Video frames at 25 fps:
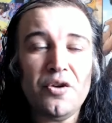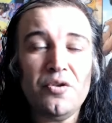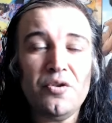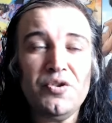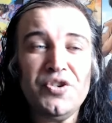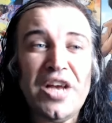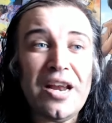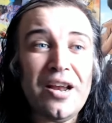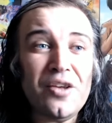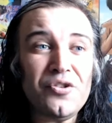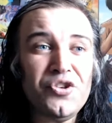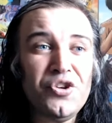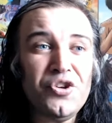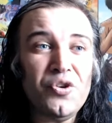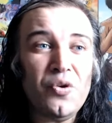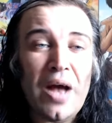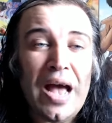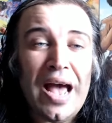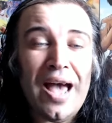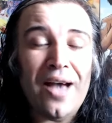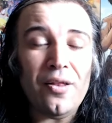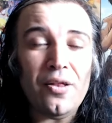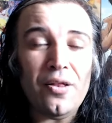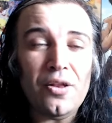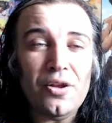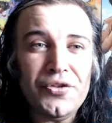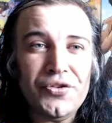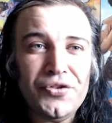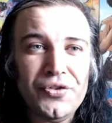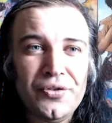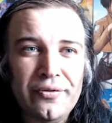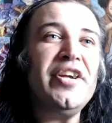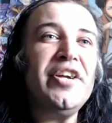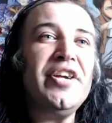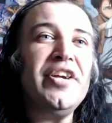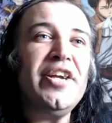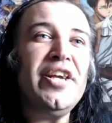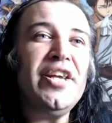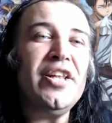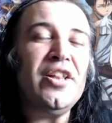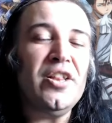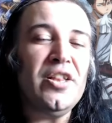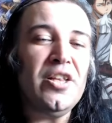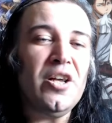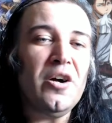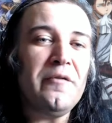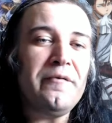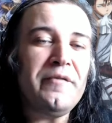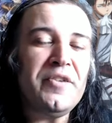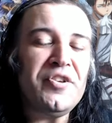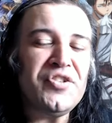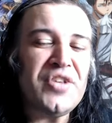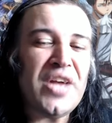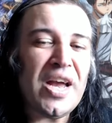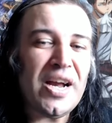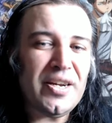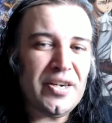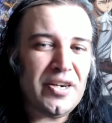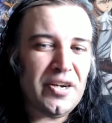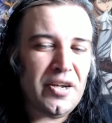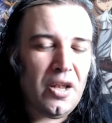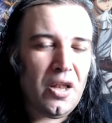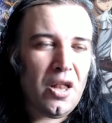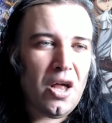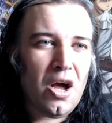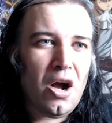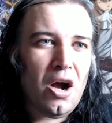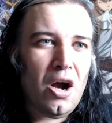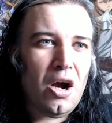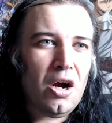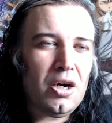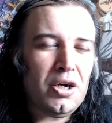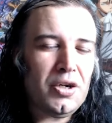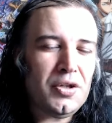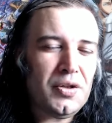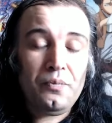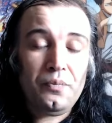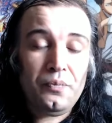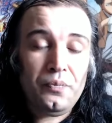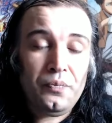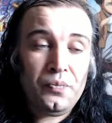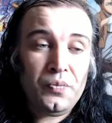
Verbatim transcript: shout out to Atlas for the love is tagging along.